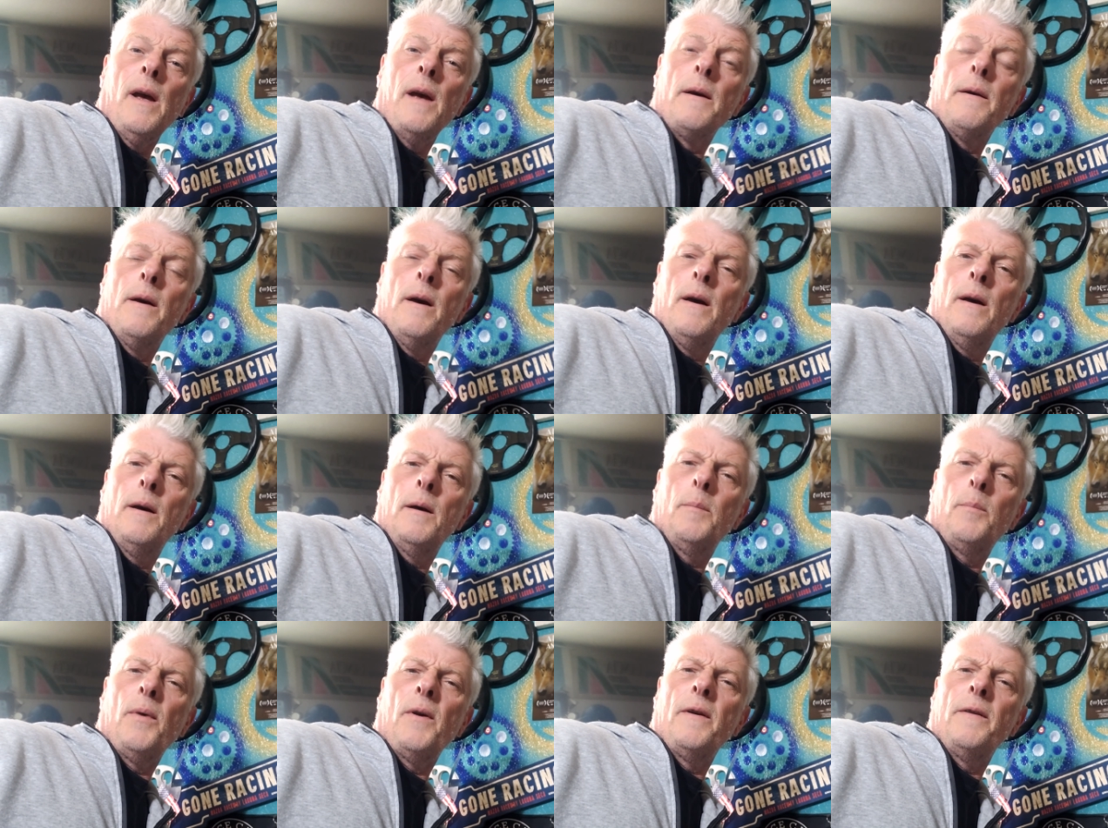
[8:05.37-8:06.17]
yeah,
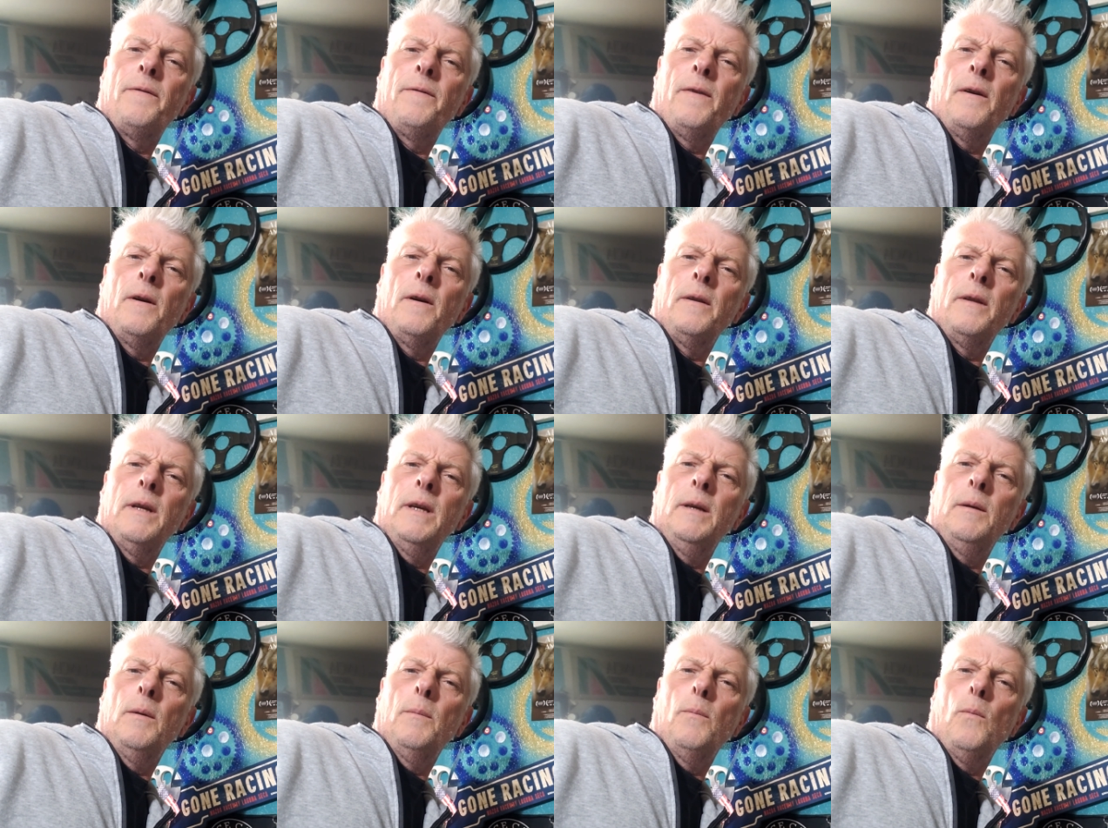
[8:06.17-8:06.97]
uh, by far
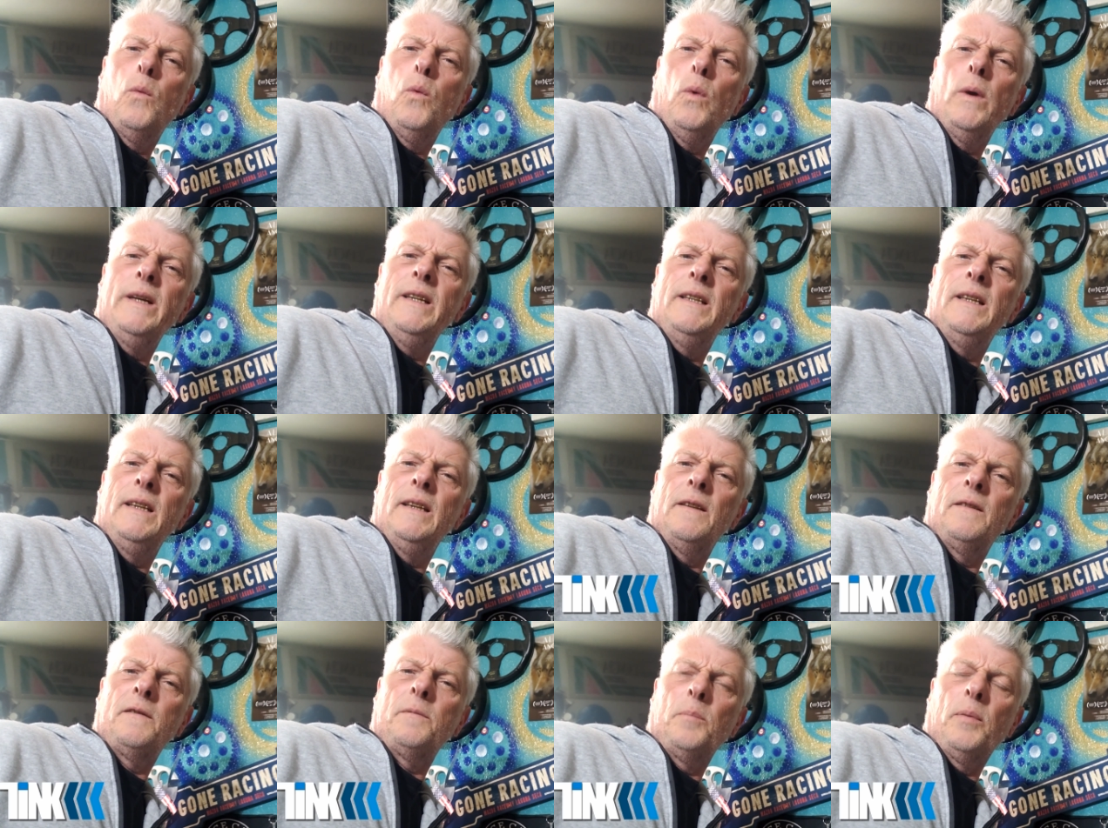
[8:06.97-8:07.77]
the
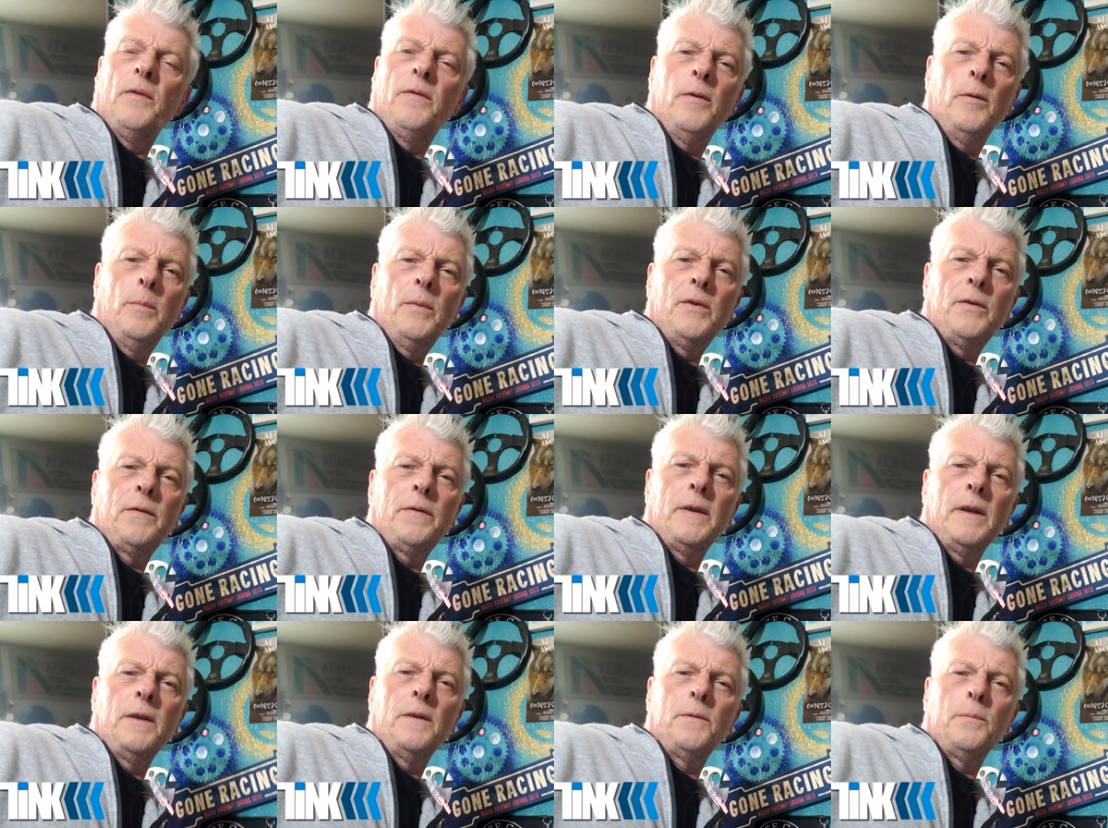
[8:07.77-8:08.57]
weediest performance
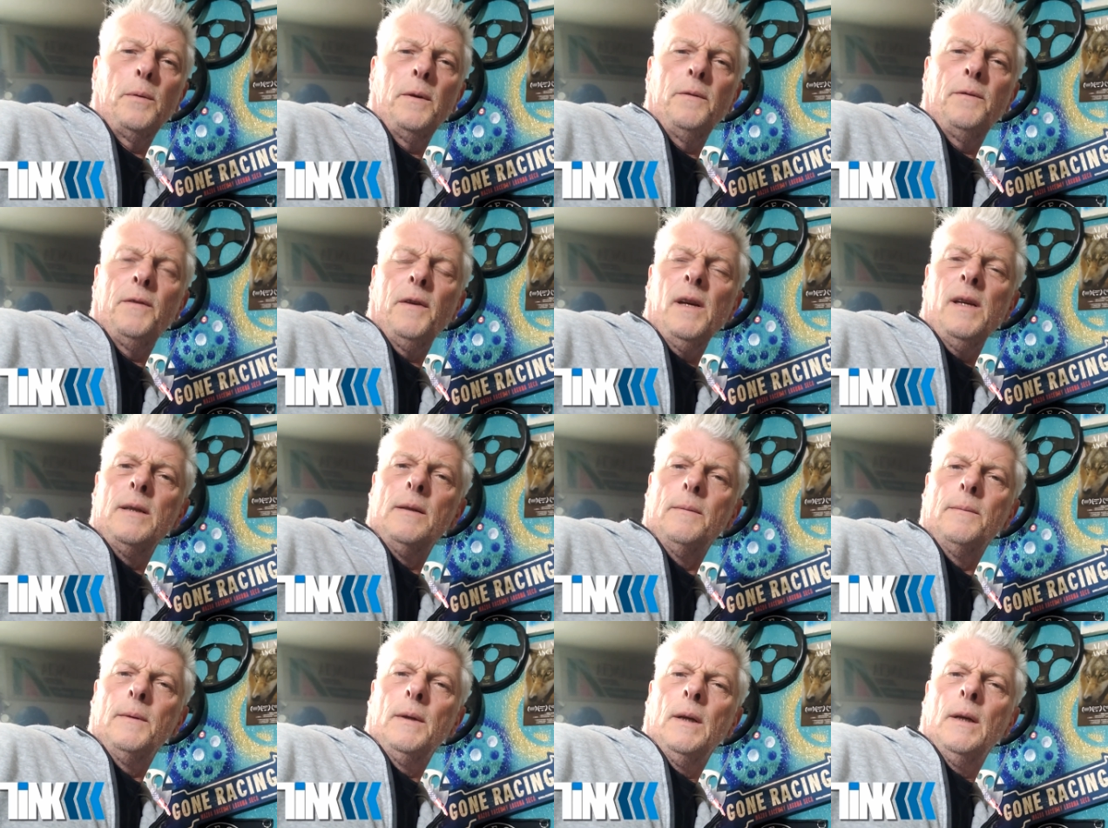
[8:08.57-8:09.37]
figures we've
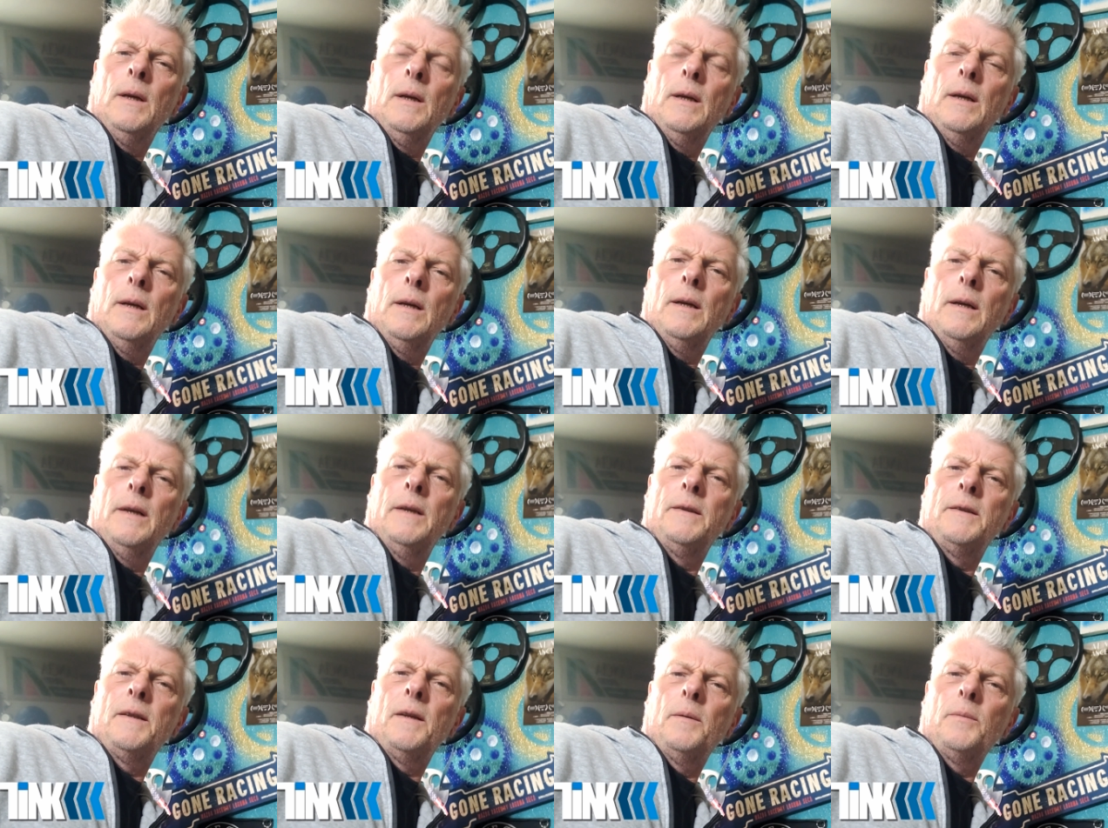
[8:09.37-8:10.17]
seen uh,
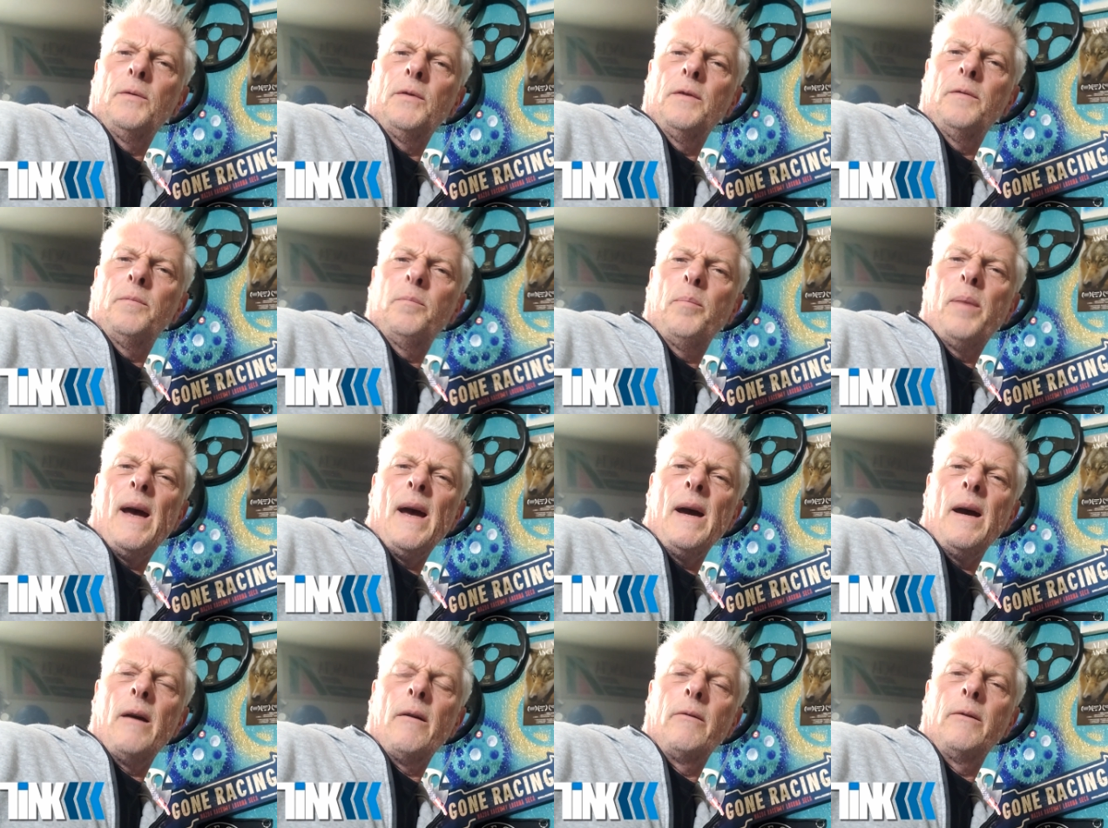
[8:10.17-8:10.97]
in terms of
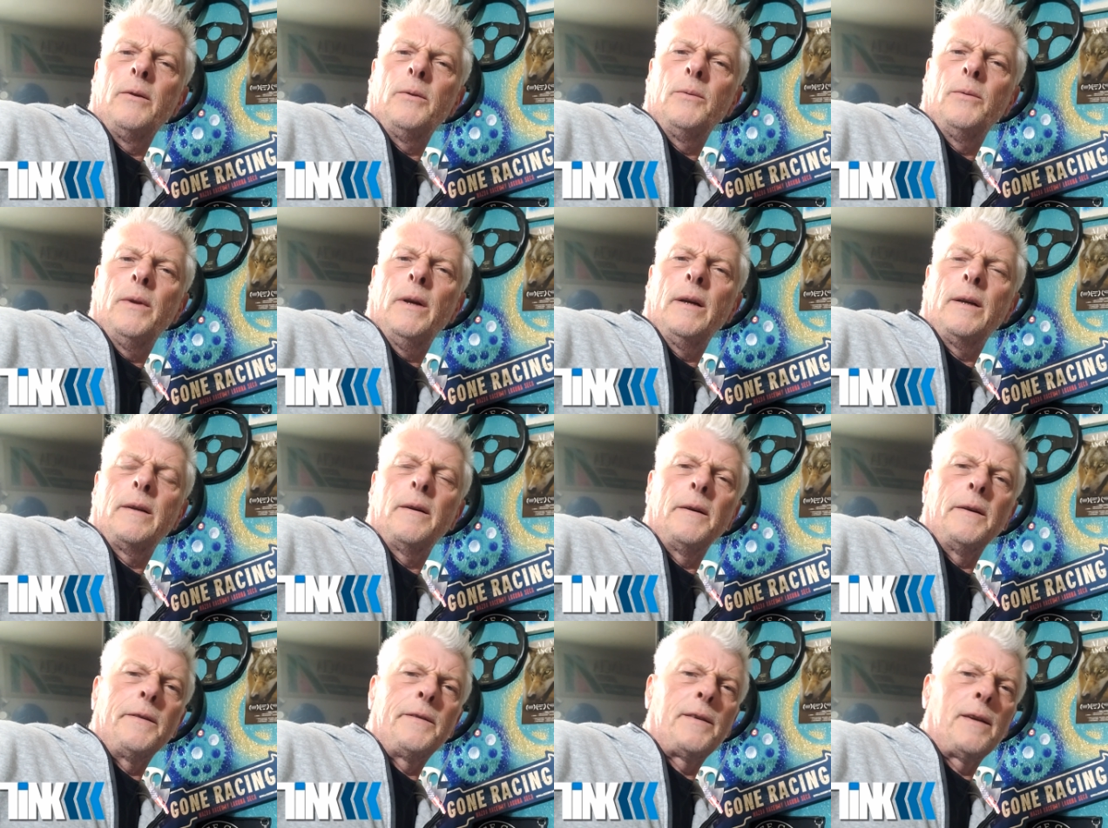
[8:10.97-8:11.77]
power and all that
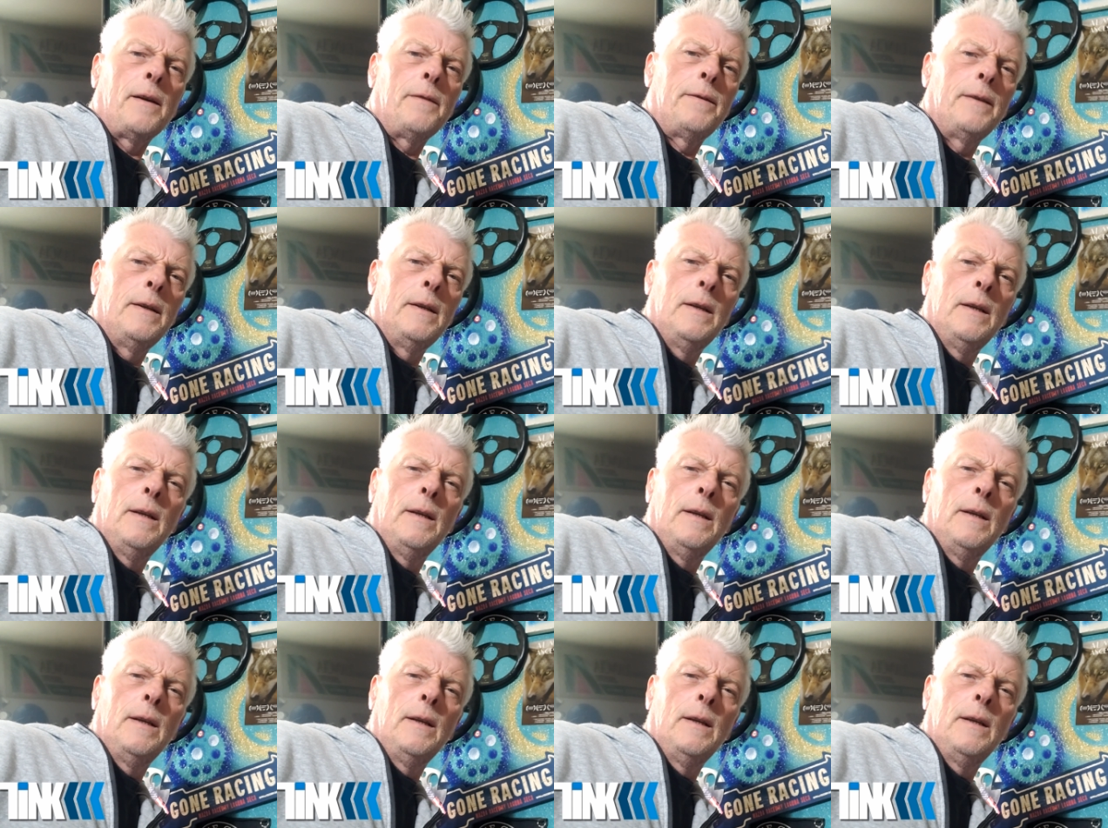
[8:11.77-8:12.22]
kind of stuff,